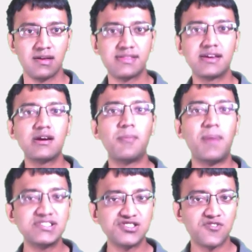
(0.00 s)
There are a
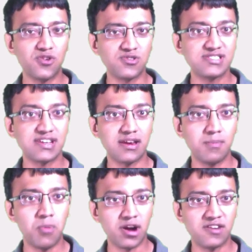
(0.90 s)
bunch of codes that are
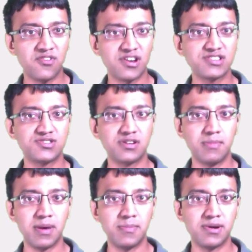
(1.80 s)
important for us to
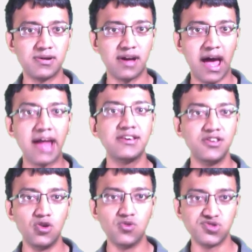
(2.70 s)
remember
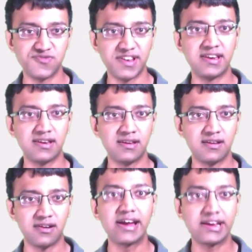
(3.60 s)
and use when
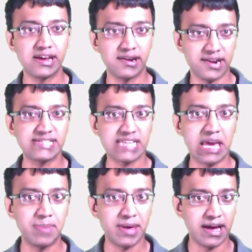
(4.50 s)
writing a REST
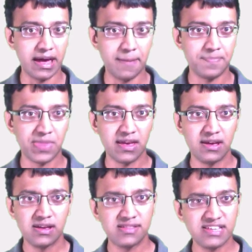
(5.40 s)
API.
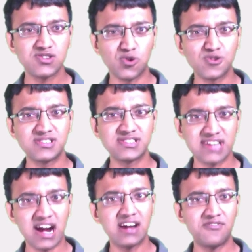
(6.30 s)
These codes
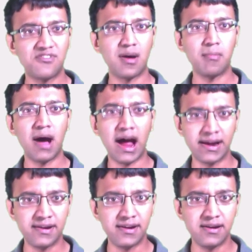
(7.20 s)
start from
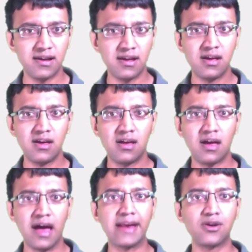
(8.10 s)
100
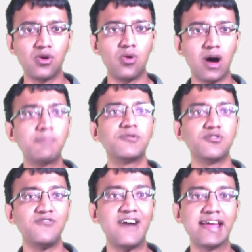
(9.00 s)
and go up to
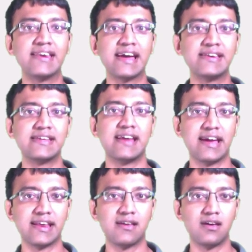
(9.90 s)

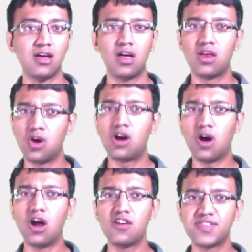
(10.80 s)
599. Not
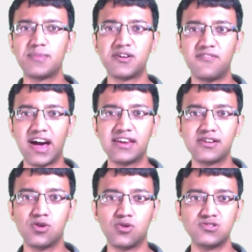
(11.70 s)
all of them are
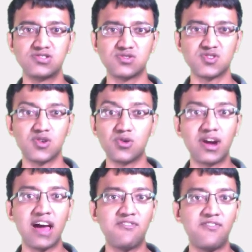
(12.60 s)
valid codes though, so you
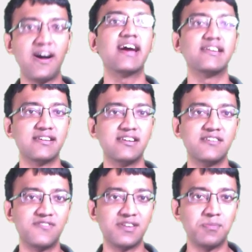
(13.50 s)
don't have 500
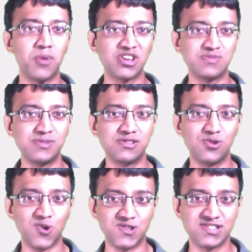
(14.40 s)
different possible
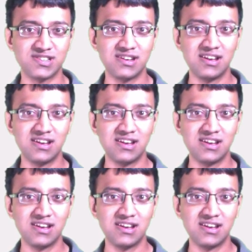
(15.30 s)
codes.